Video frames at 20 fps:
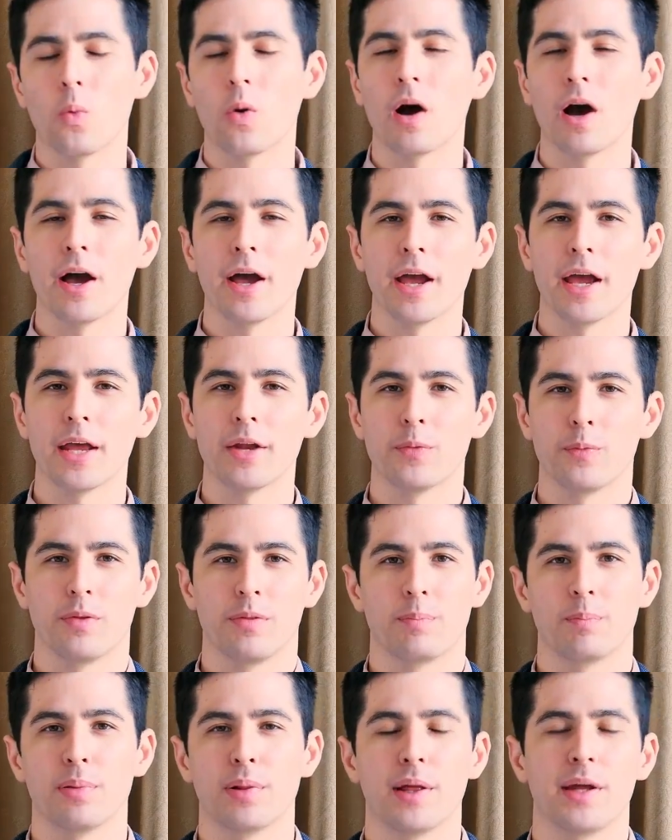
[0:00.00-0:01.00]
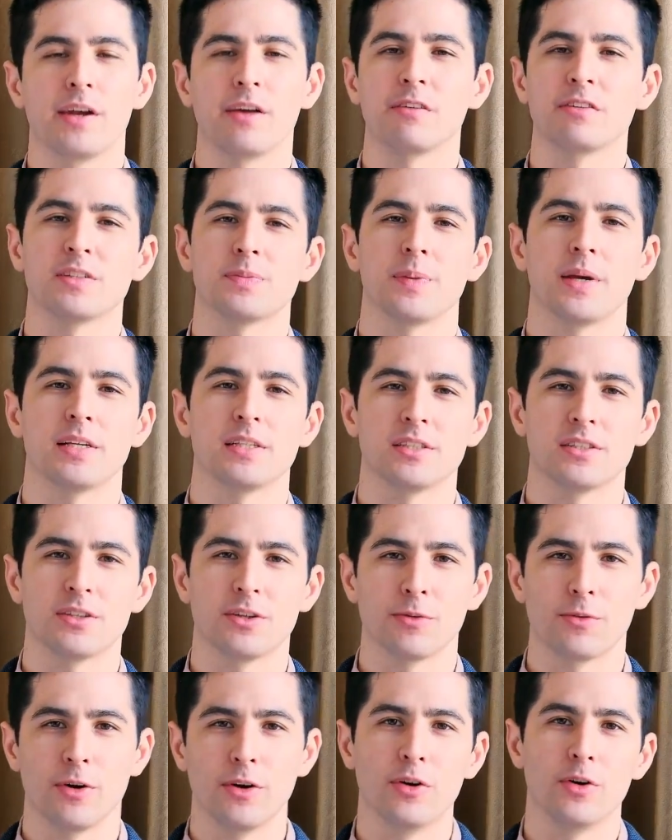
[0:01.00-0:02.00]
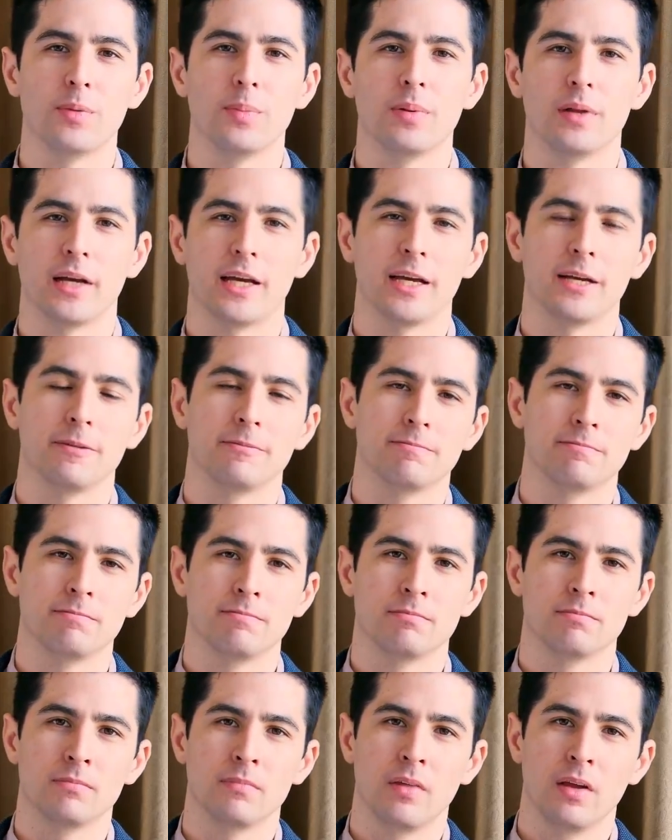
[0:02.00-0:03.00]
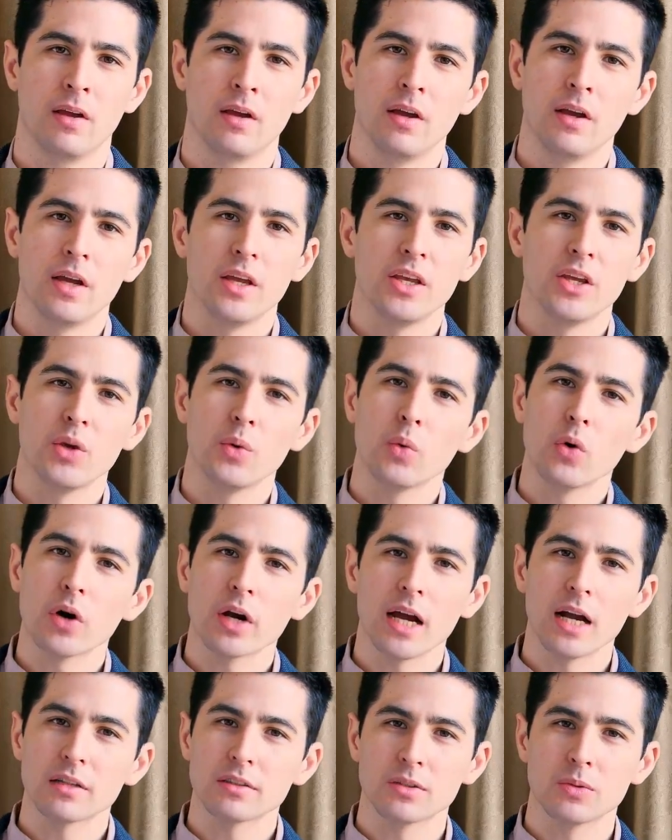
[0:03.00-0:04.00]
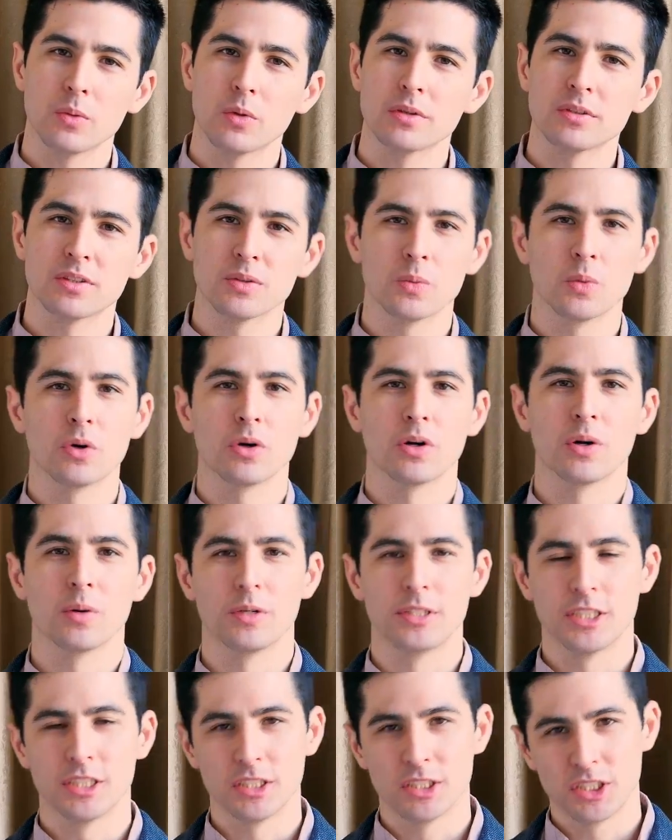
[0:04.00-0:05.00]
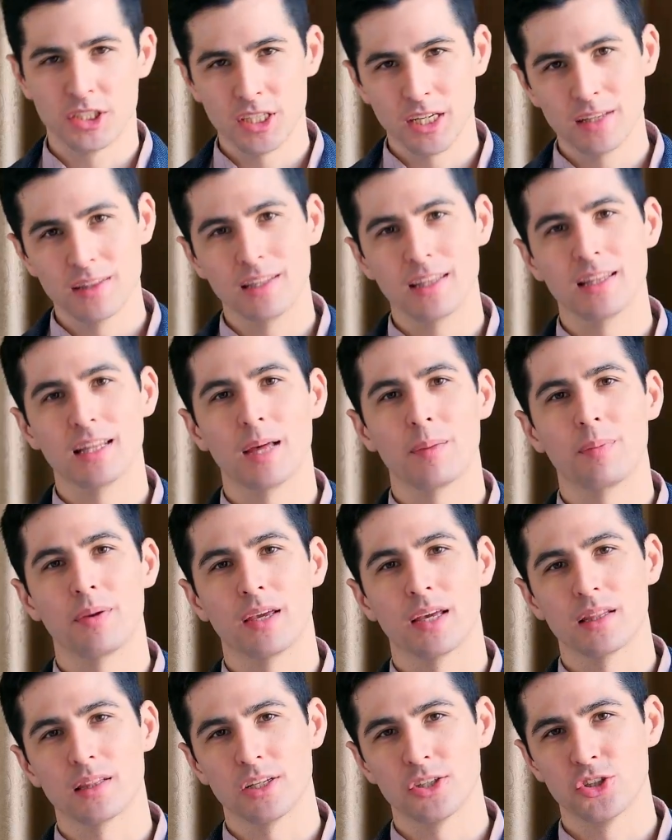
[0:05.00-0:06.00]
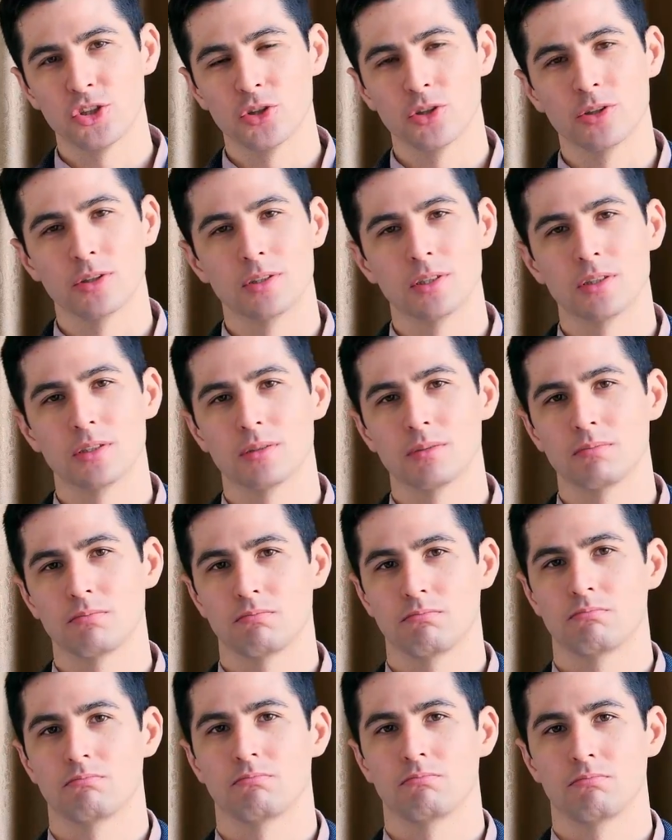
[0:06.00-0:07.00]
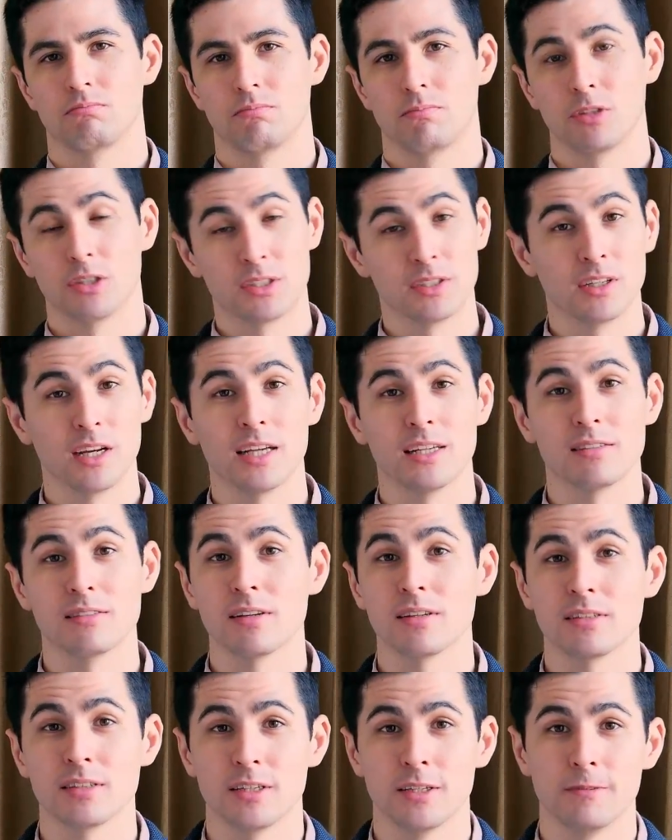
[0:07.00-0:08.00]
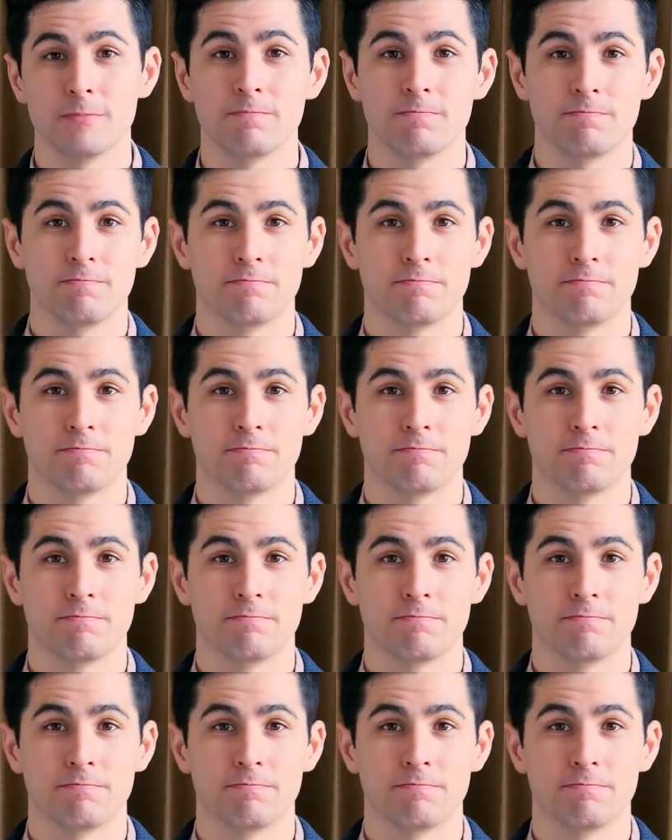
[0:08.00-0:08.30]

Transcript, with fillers: wide, with plenty of space to run or play. You walk out towards the water, which is gently lapping at the shores. Looks nice, doesn't it?